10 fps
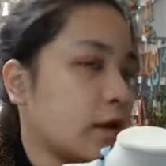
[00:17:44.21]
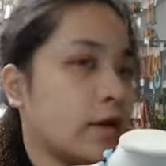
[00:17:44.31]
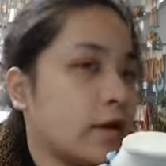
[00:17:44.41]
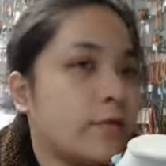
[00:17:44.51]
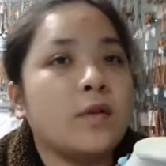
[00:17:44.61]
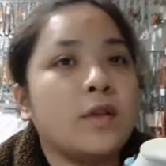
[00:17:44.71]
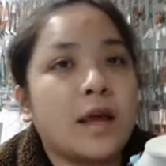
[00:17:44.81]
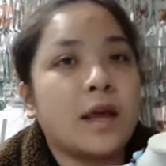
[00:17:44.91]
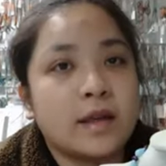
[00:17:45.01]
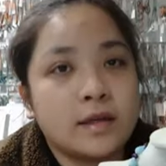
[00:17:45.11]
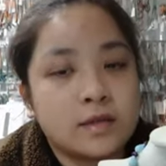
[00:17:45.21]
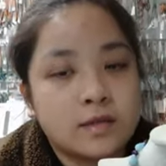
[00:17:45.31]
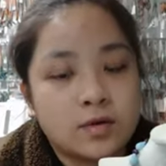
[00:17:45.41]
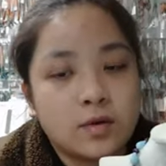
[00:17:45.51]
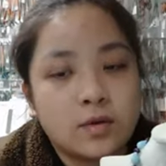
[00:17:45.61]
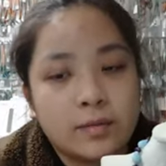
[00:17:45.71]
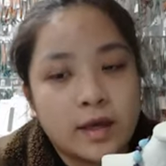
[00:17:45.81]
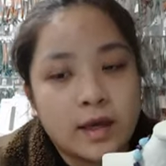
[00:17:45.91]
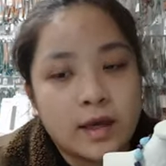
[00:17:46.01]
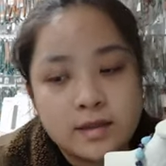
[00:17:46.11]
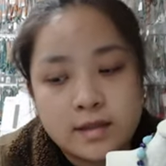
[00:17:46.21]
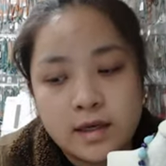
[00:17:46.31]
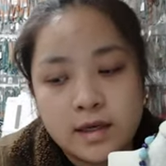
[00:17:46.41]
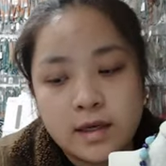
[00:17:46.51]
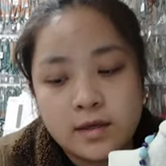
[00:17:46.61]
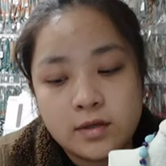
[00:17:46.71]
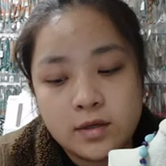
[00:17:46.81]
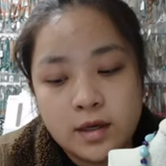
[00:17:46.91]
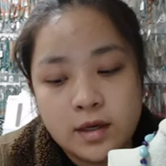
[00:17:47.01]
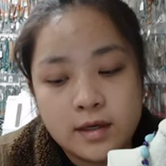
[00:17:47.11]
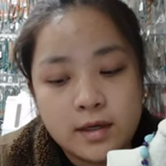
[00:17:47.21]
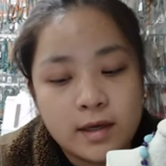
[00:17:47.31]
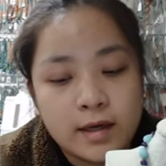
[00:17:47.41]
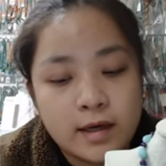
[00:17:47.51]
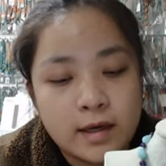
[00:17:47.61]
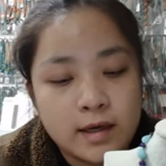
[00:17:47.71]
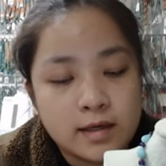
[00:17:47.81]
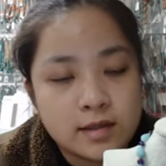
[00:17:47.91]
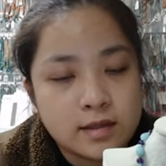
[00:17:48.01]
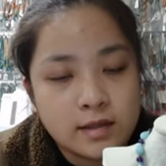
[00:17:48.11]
If you like this, don't be hesitant to contact us.